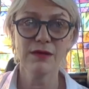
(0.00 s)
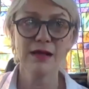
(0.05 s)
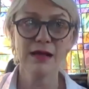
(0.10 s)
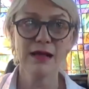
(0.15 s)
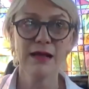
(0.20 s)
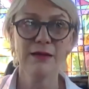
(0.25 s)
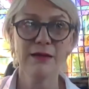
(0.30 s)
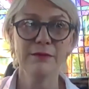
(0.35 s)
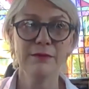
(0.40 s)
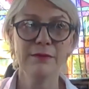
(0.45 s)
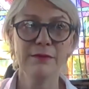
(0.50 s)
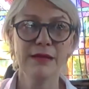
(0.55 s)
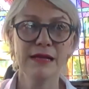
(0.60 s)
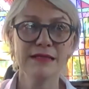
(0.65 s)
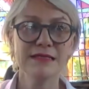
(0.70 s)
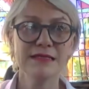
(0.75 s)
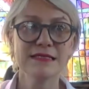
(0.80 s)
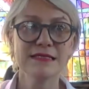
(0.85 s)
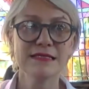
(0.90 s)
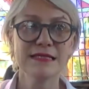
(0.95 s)
and
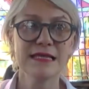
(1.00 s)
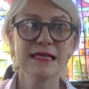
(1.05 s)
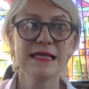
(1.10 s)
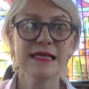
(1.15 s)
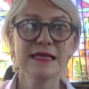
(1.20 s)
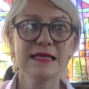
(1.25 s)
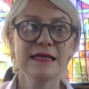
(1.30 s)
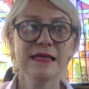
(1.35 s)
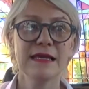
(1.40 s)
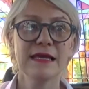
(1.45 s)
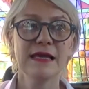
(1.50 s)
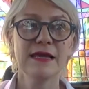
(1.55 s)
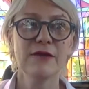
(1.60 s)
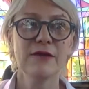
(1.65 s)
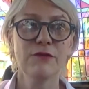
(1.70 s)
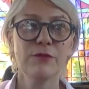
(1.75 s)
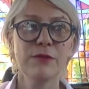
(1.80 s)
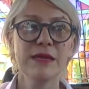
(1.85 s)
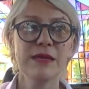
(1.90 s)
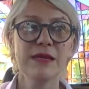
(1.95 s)
to see
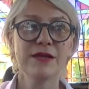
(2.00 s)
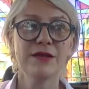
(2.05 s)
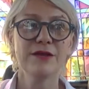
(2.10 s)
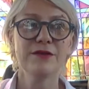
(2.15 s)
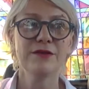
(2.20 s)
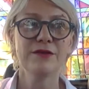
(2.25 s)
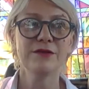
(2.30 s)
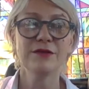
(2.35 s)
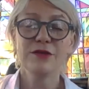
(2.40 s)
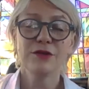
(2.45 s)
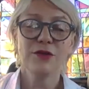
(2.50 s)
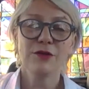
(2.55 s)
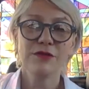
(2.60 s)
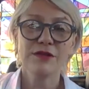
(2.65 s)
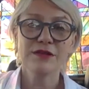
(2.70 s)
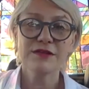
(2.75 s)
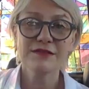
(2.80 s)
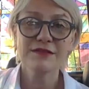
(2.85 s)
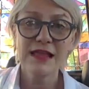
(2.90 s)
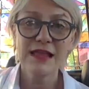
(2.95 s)
if we can,
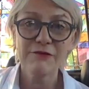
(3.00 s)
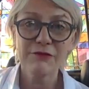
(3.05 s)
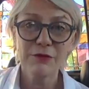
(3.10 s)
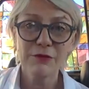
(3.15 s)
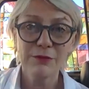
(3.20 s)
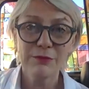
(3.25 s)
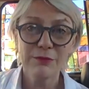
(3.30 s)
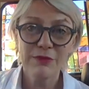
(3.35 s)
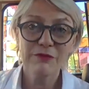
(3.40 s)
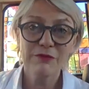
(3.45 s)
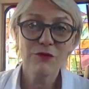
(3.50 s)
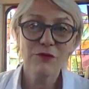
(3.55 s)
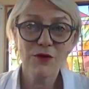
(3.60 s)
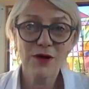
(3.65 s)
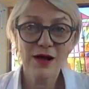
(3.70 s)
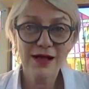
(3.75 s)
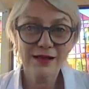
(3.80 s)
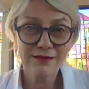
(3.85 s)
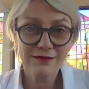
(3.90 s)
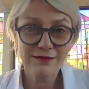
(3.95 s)
there's never before